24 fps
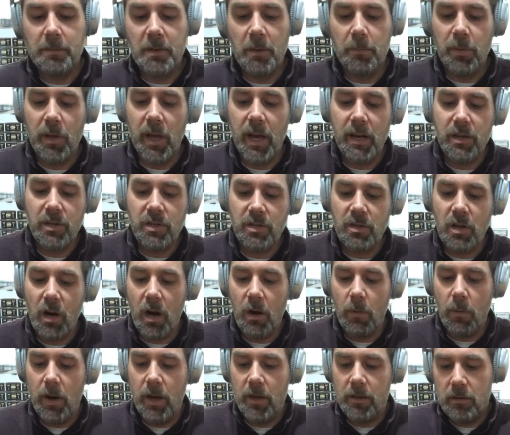set up the plane
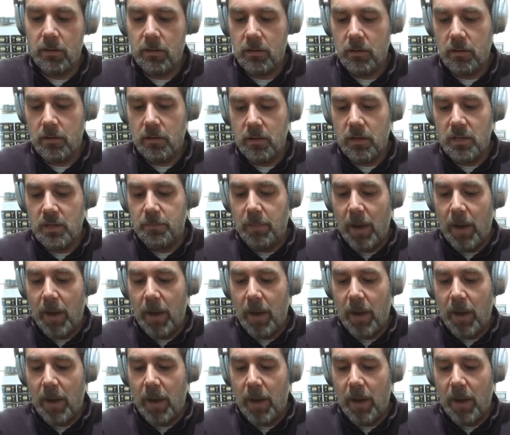to start with.